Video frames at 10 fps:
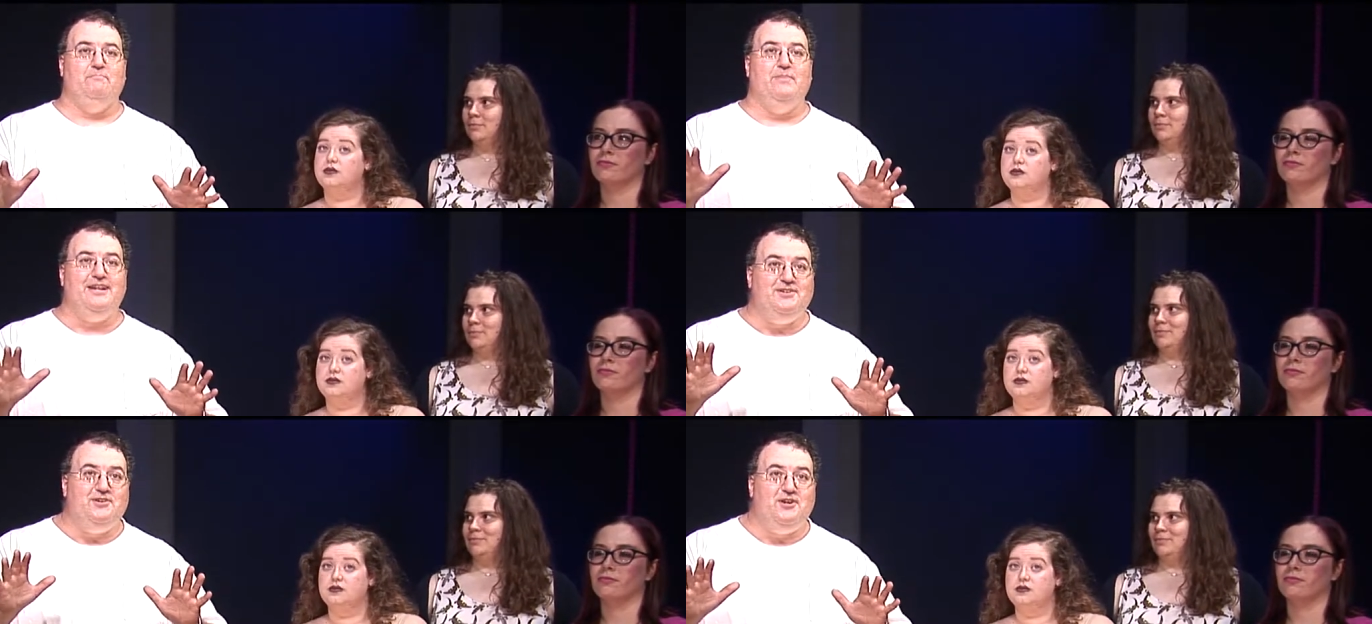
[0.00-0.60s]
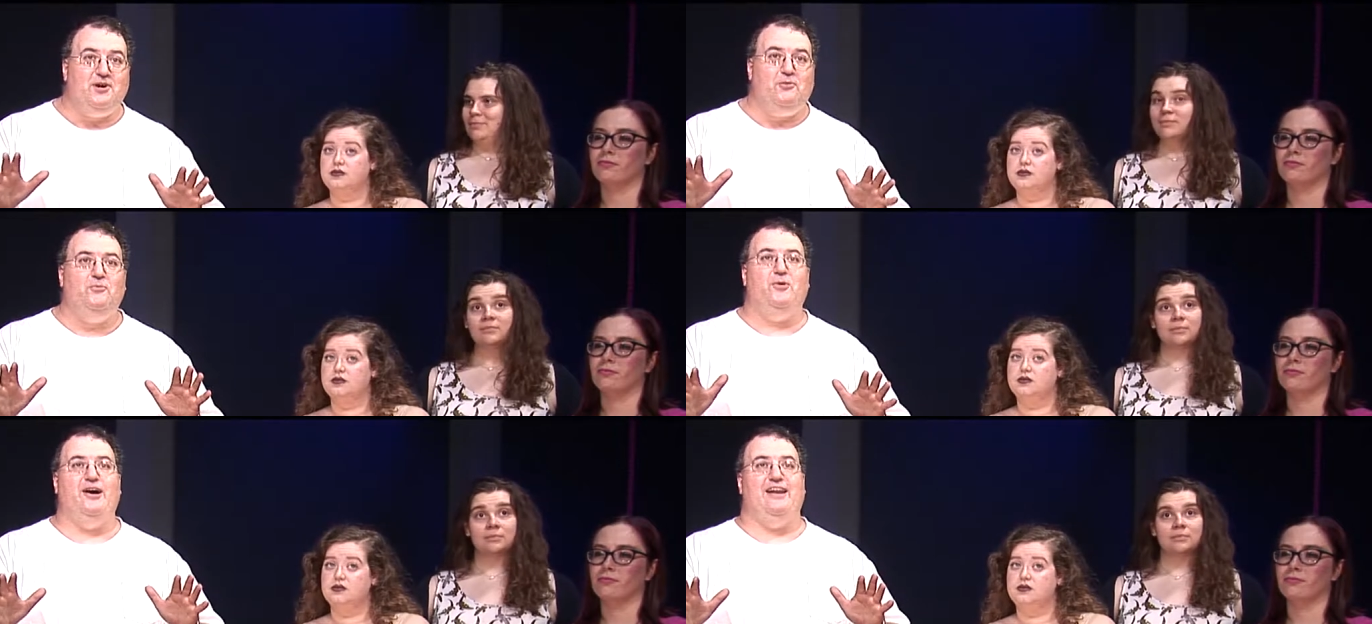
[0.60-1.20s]
Speaker 1: but no
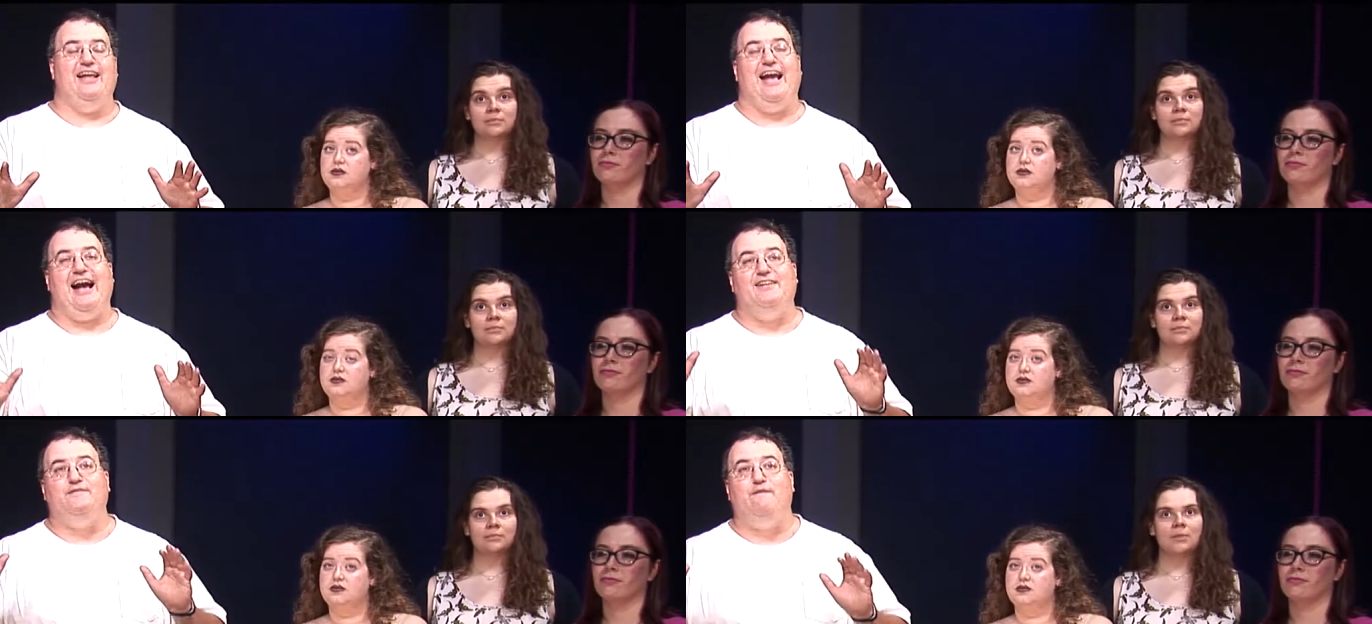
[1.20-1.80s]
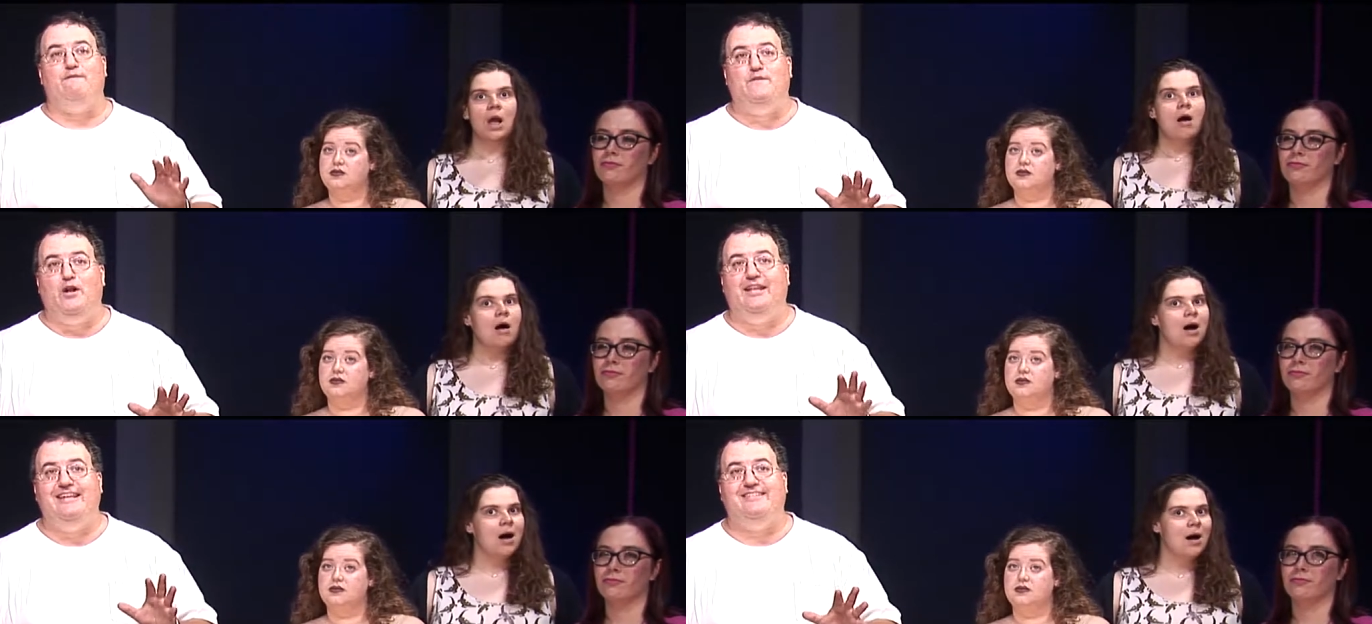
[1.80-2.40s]
one has fully